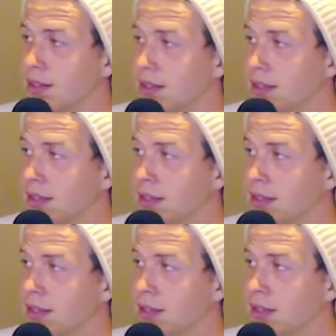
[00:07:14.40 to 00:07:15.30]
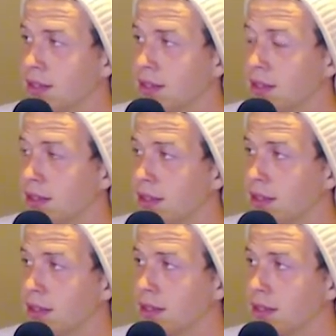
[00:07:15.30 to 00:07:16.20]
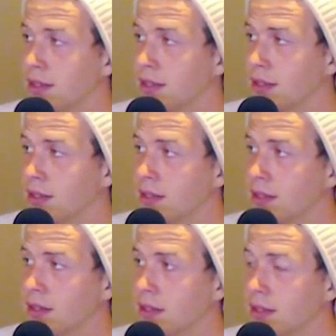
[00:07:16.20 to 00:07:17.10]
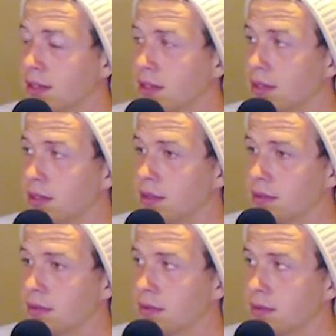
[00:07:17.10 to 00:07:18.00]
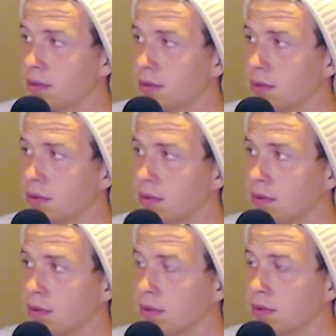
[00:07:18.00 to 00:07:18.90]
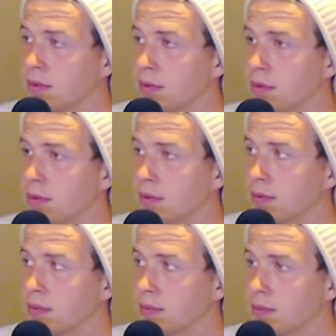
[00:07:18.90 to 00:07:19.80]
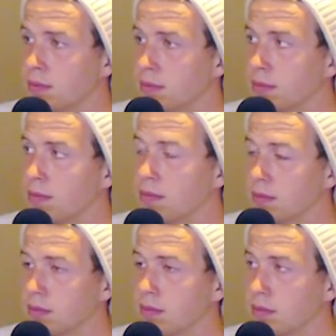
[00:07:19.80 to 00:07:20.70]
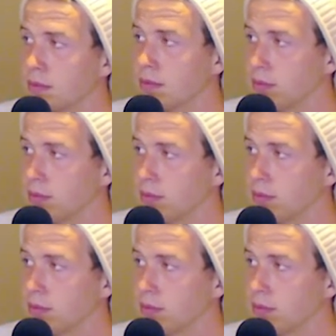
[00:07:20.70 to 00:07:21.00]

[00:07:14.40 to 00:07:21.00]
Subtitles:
The person shown says nothing.